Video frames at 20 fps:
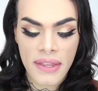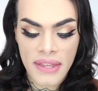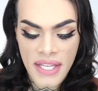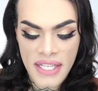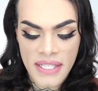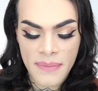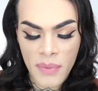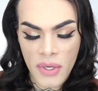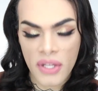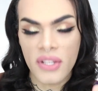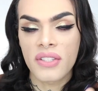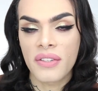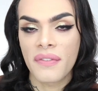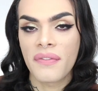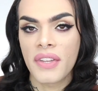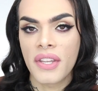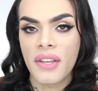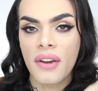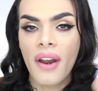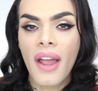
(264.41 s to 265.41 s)
this product
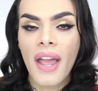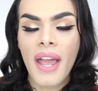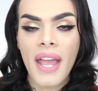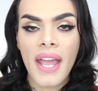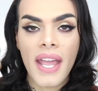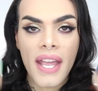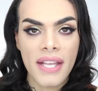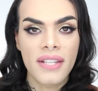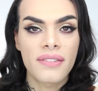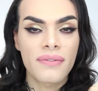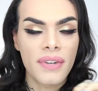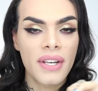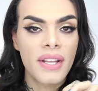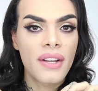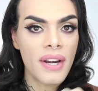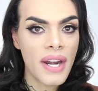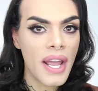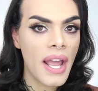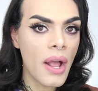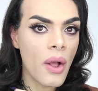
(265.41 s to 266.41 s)
over here is really
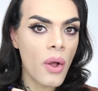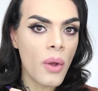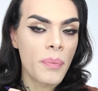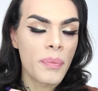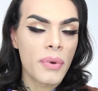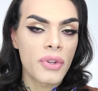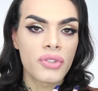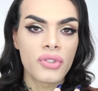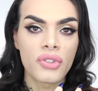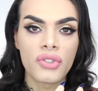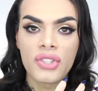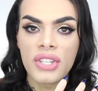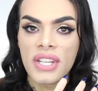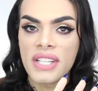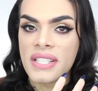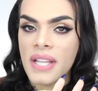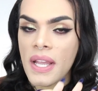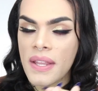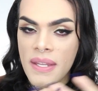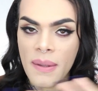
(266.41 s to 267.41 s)
gonna help to
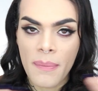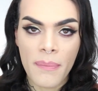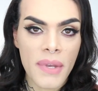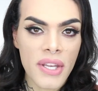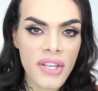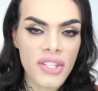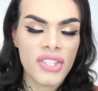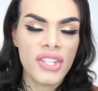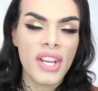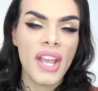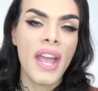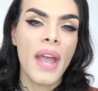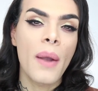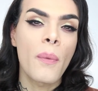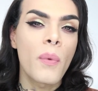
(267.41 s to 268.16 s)
just diminish it.